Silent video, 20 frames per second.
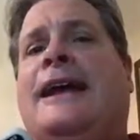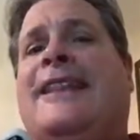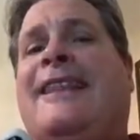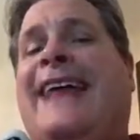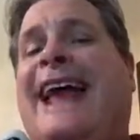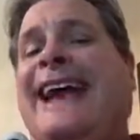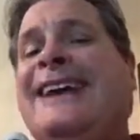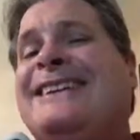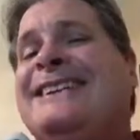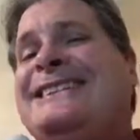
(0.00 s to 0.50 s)

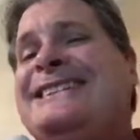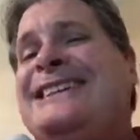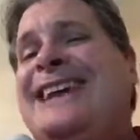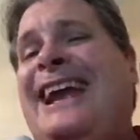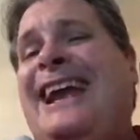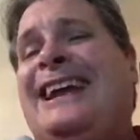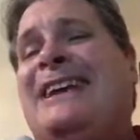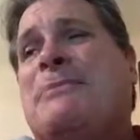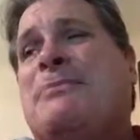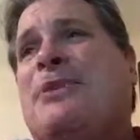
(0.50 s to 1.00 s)
That could
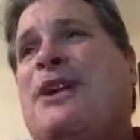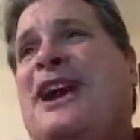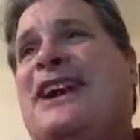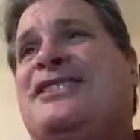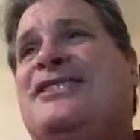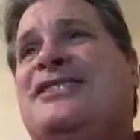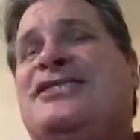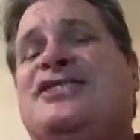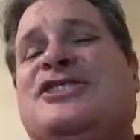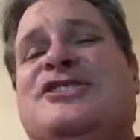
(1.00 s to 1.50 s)
take a
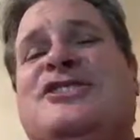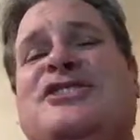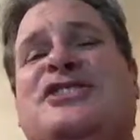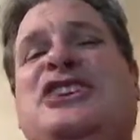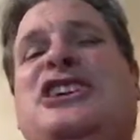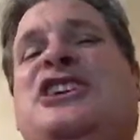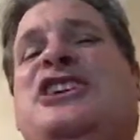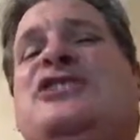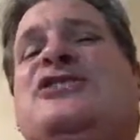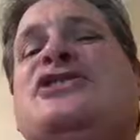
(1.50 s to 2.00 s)
practitioner
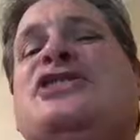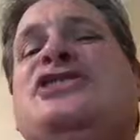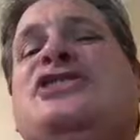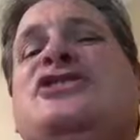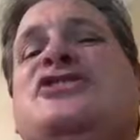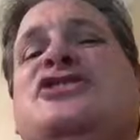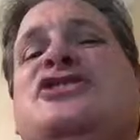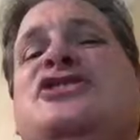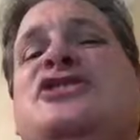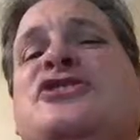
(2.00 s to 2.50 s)
years and
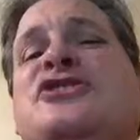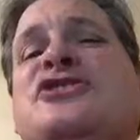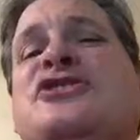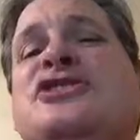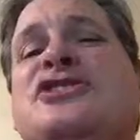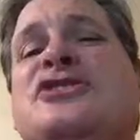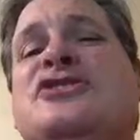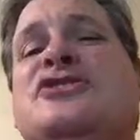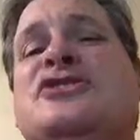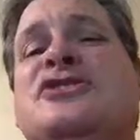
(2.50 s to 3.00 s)
years and years
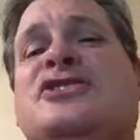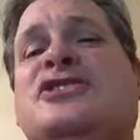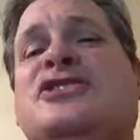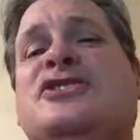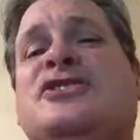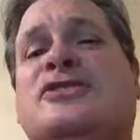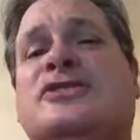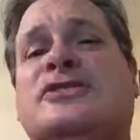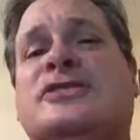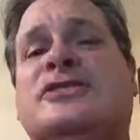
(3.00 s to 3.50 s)
and years and
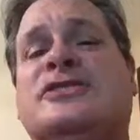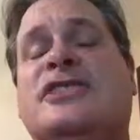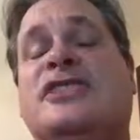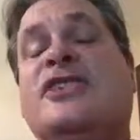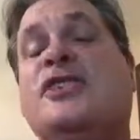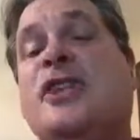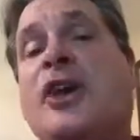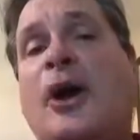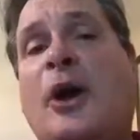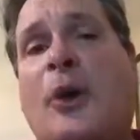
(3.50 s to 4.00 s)
years to
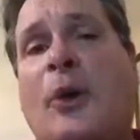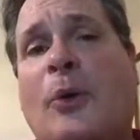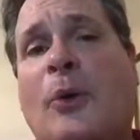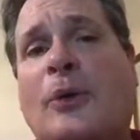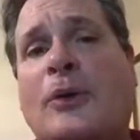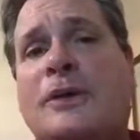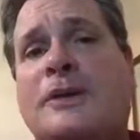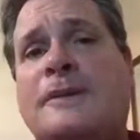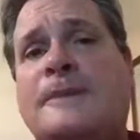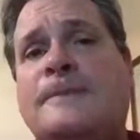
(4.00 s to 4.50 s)
know.